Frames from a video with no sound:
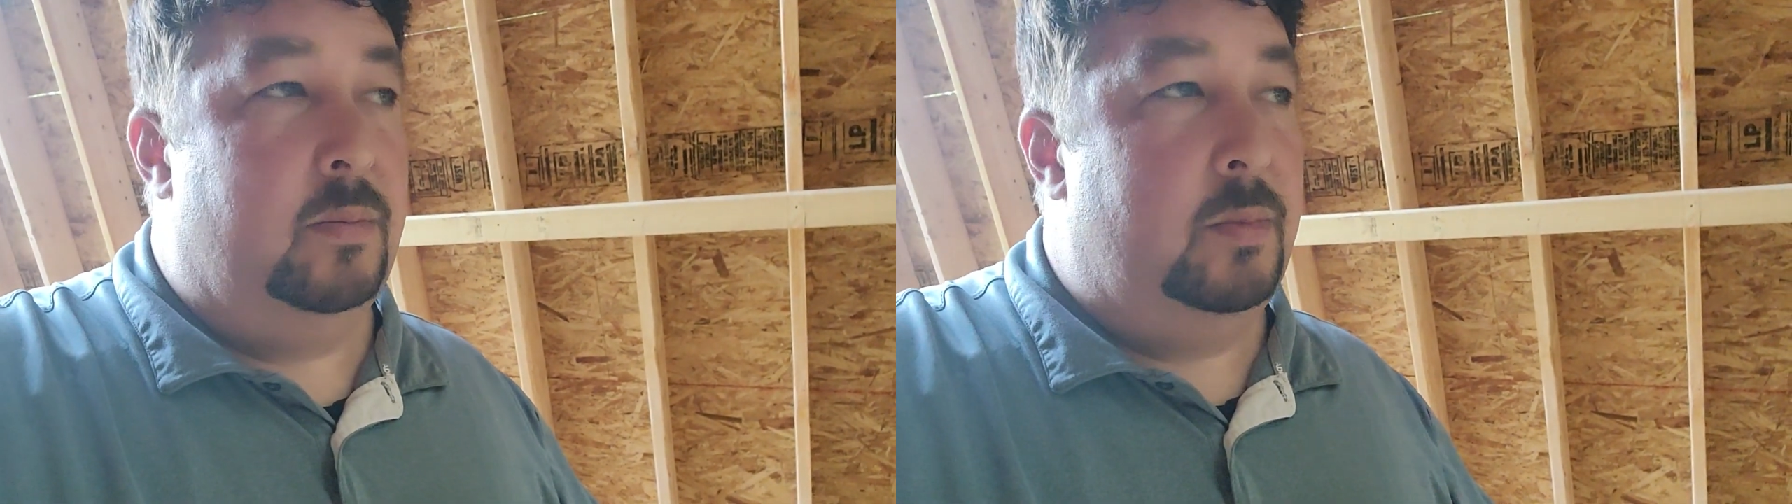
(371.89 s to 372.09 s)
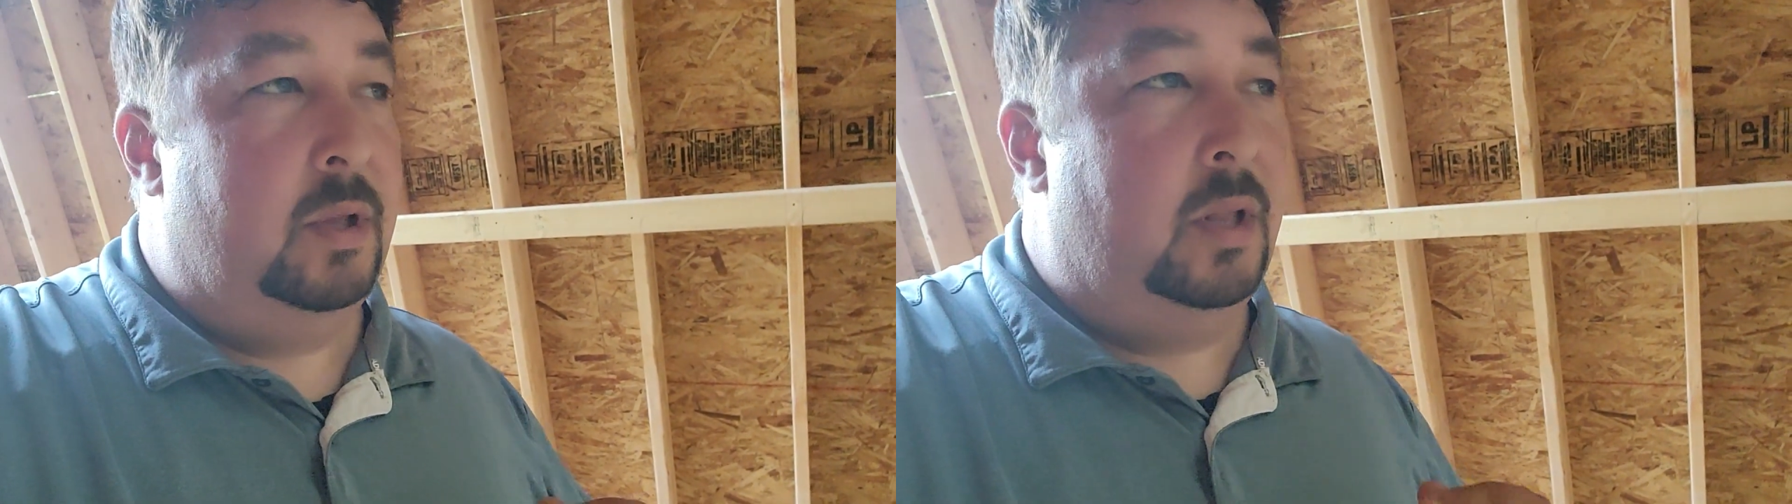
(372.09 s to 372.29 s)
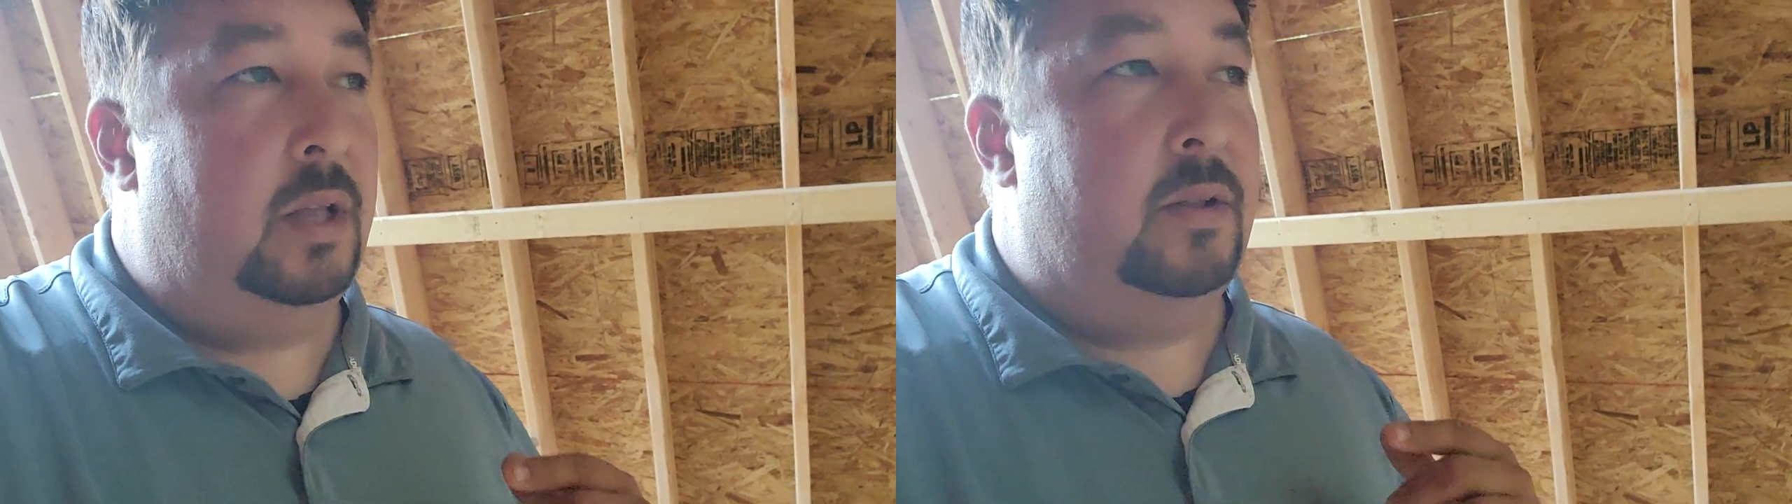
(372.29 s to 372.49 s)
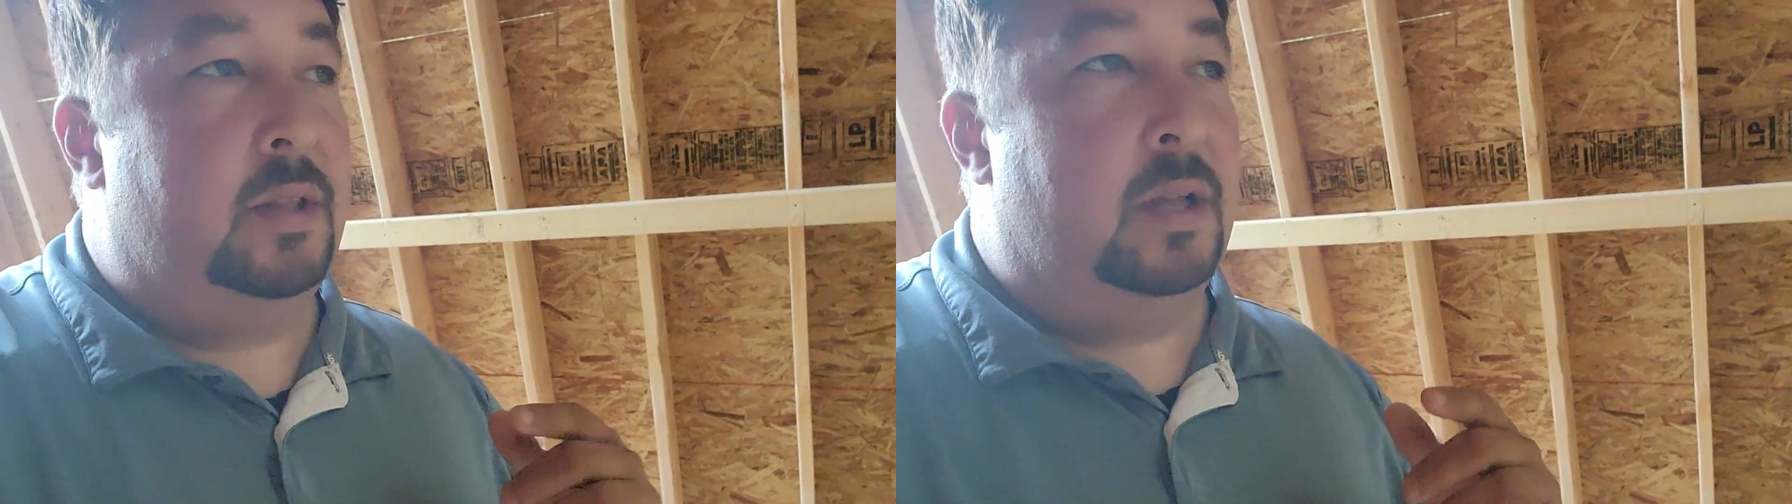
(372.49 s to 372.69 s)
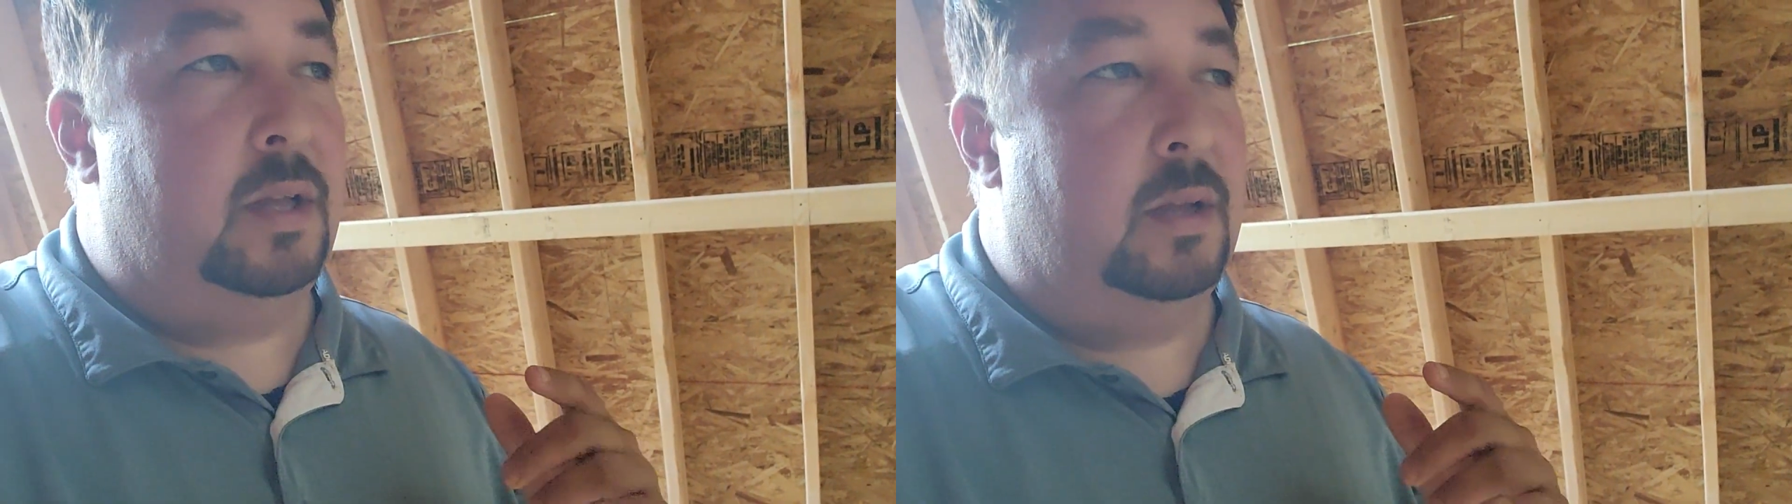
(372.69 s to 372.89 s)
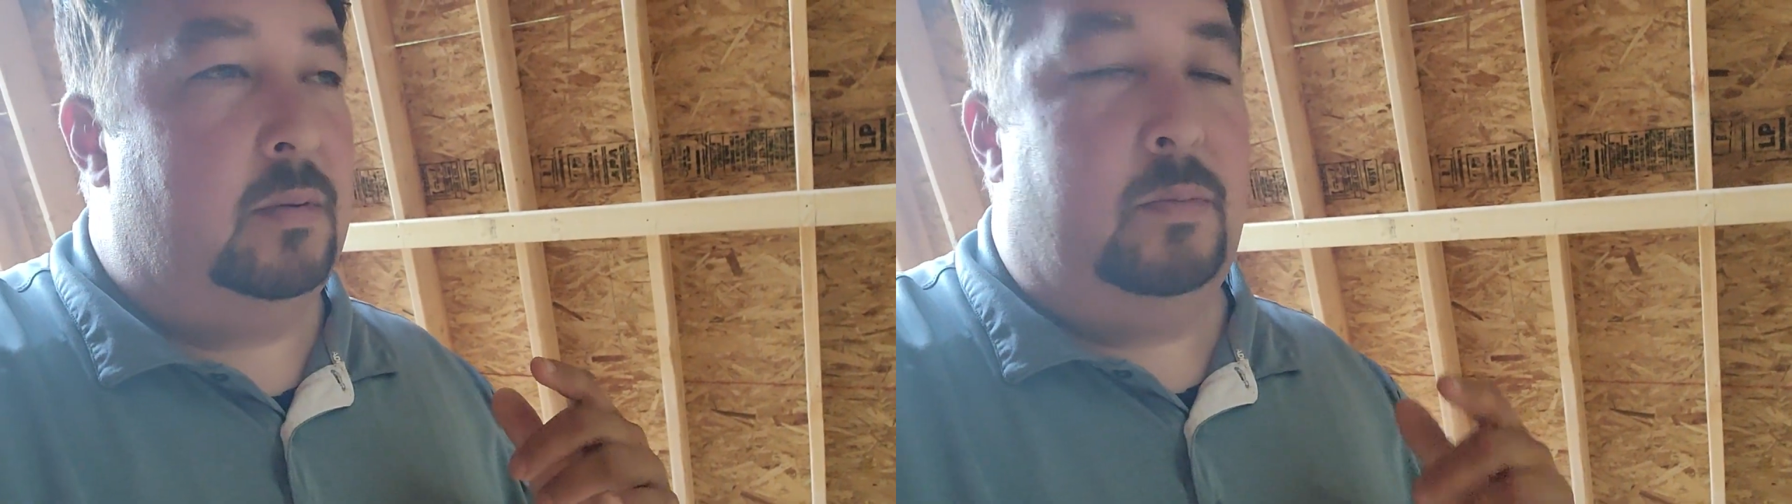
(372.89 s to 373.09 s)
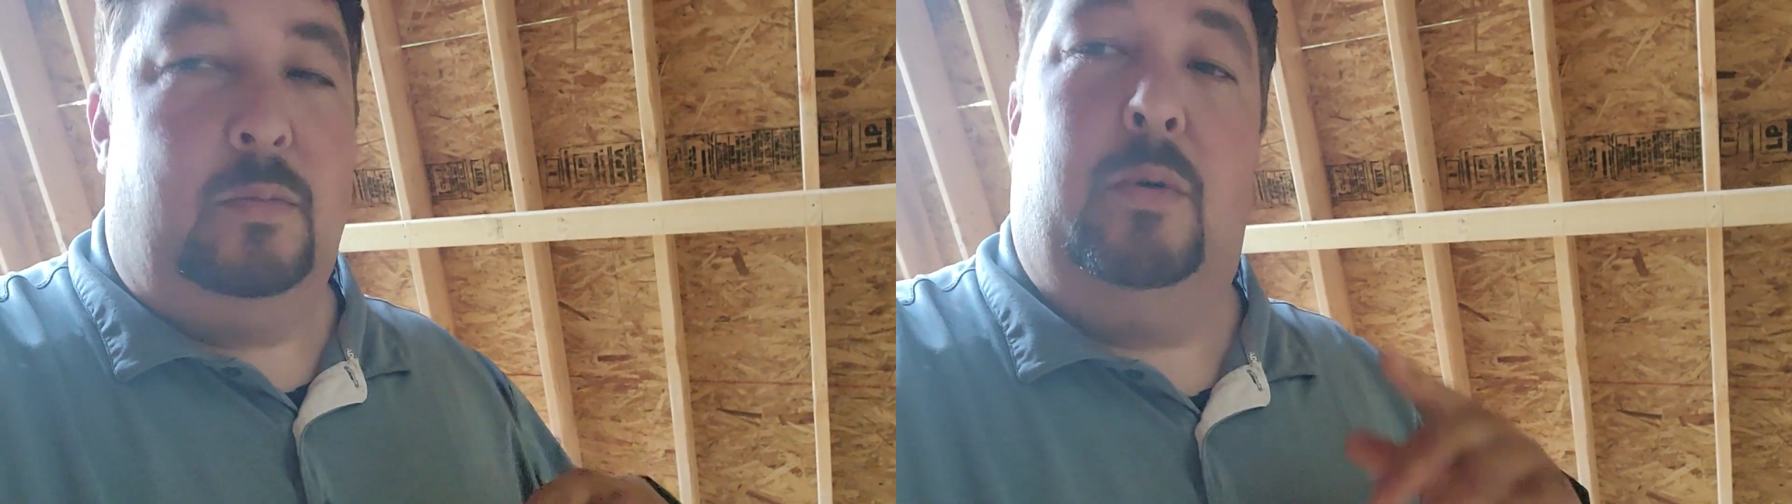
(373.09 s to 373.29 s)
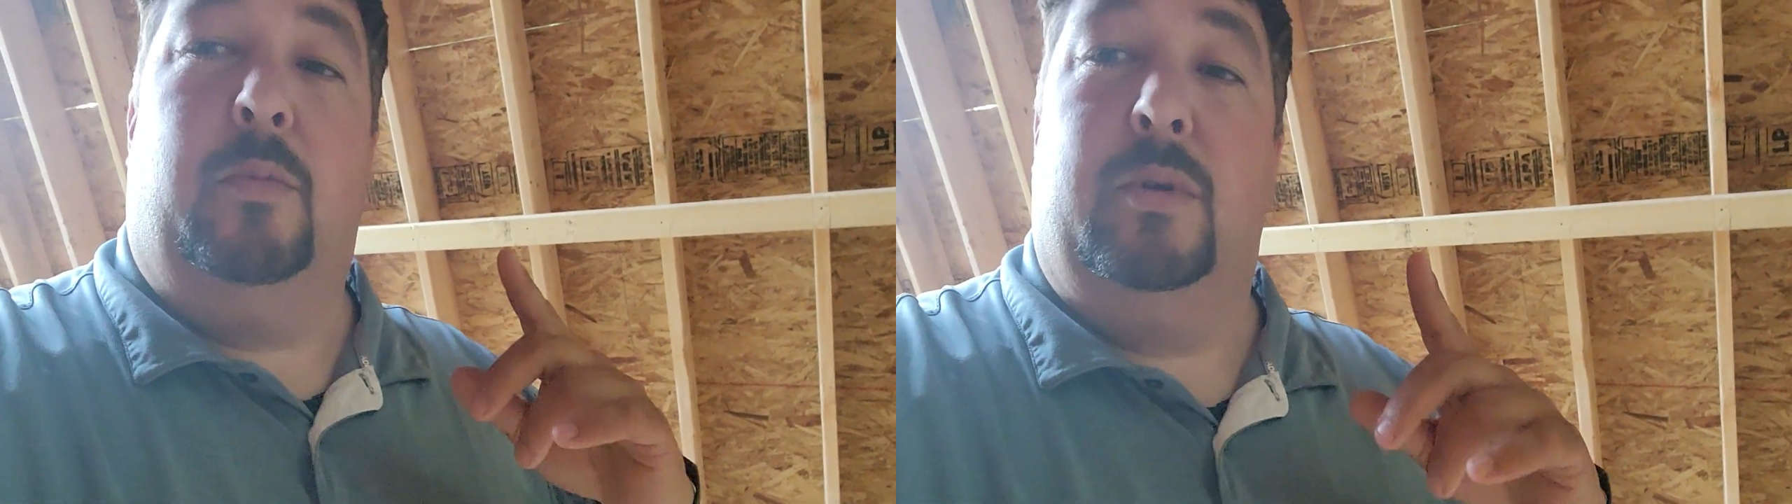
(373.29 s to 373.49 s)
The other,
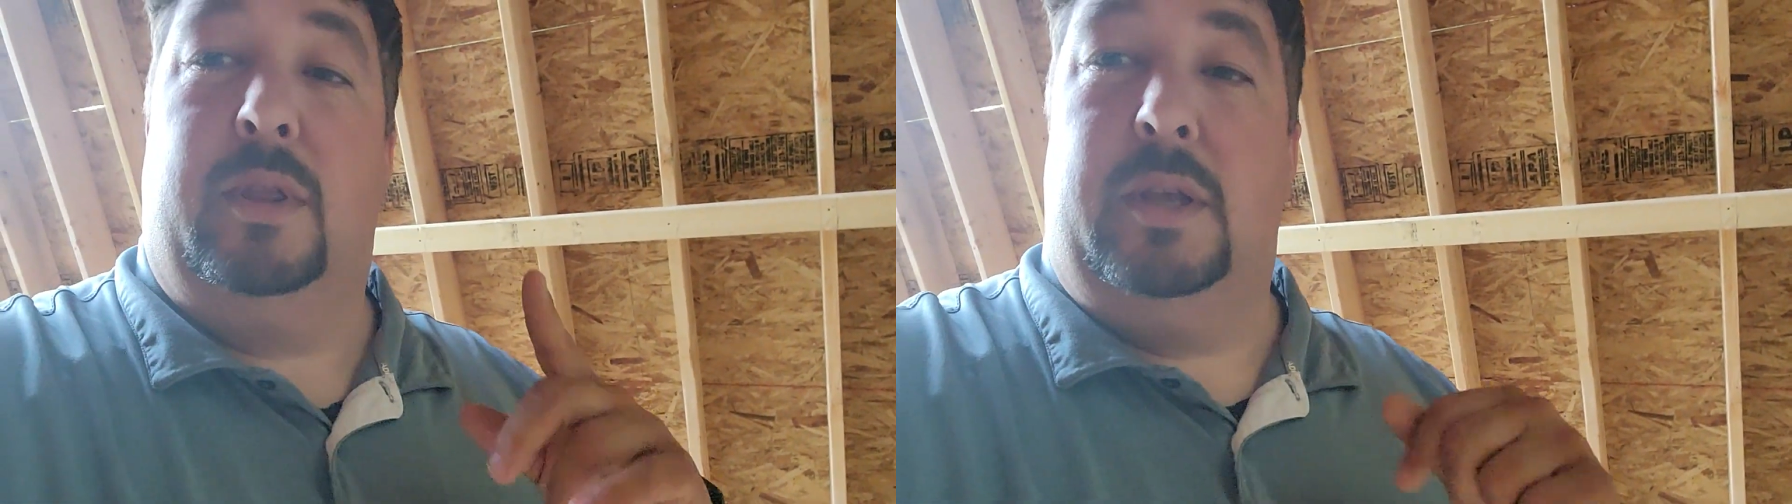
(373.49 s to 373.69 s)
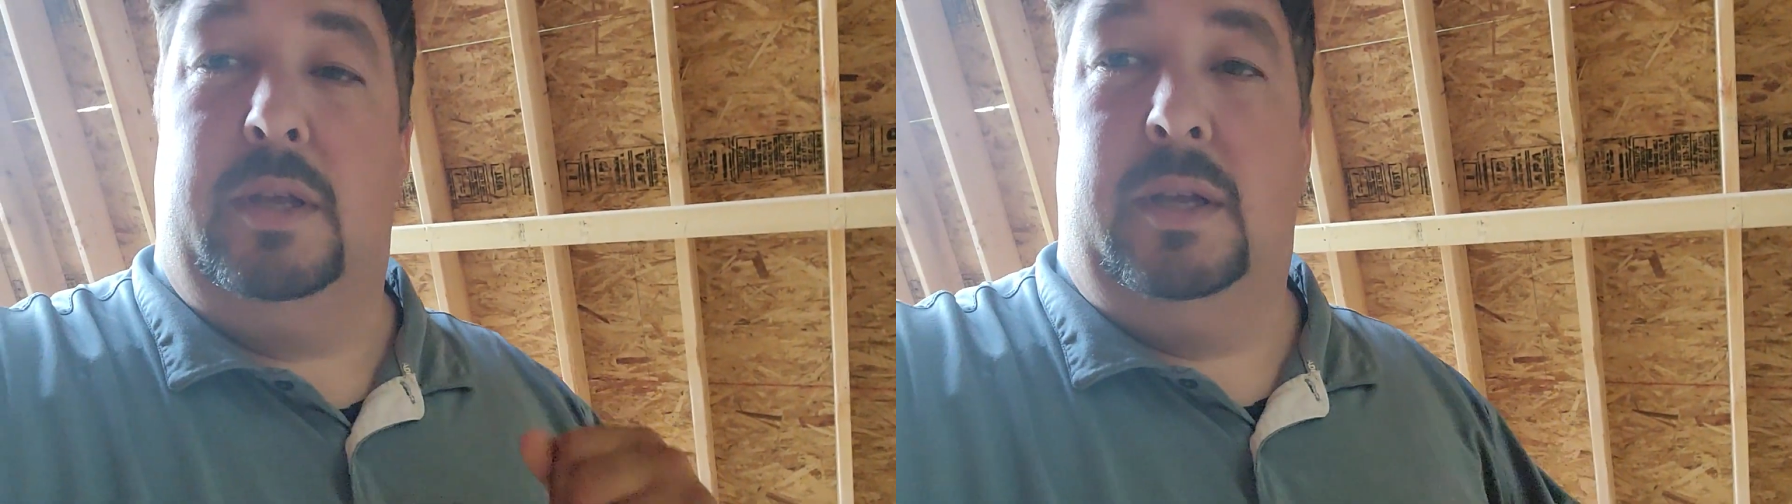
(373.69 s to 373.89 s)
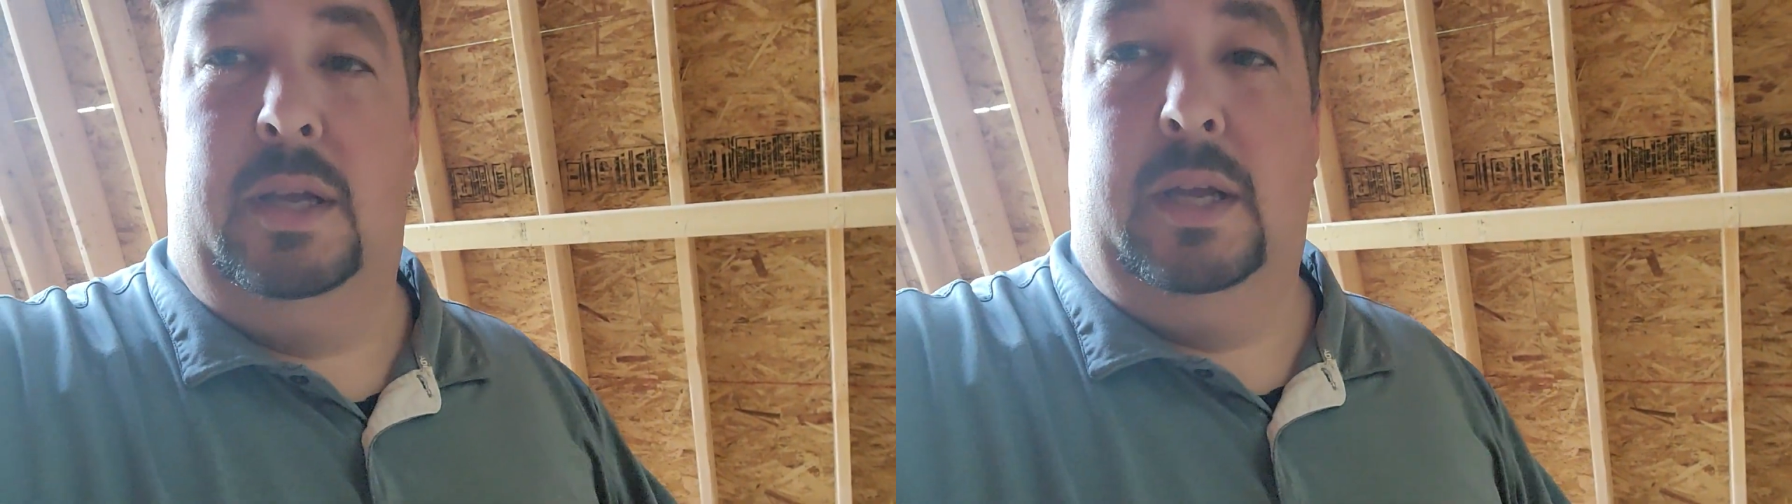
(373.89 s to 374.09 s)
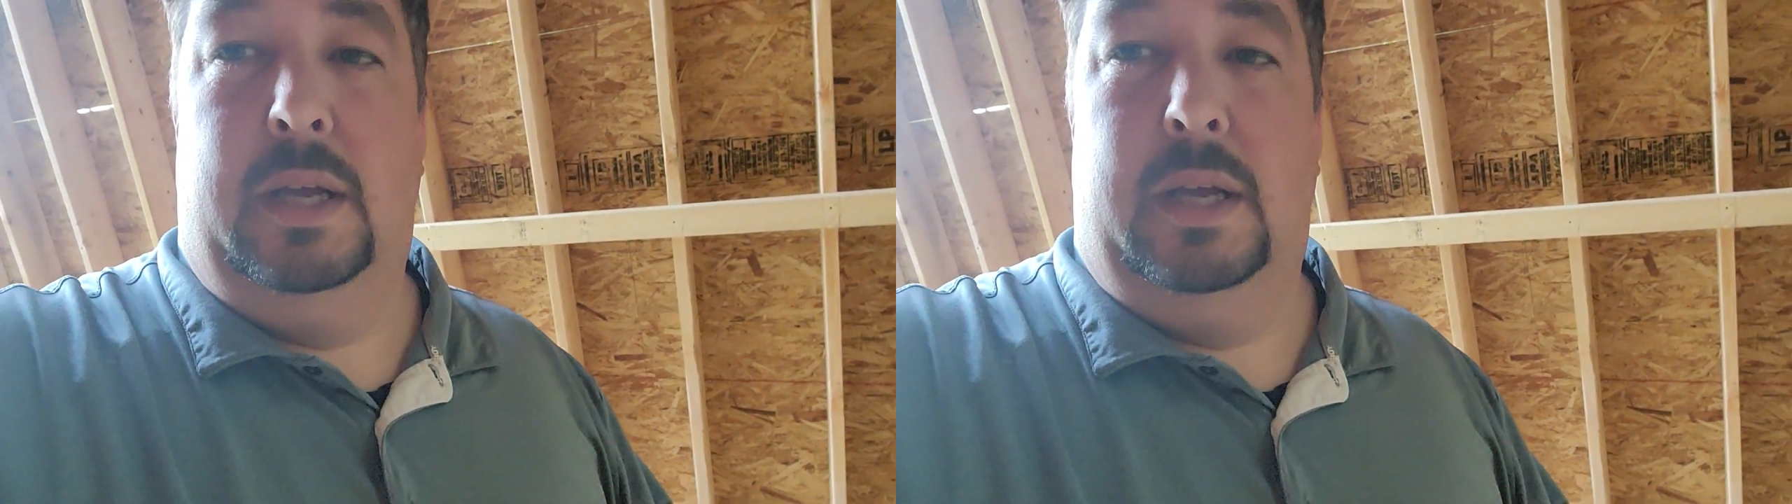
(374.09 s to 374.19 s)
one more thing,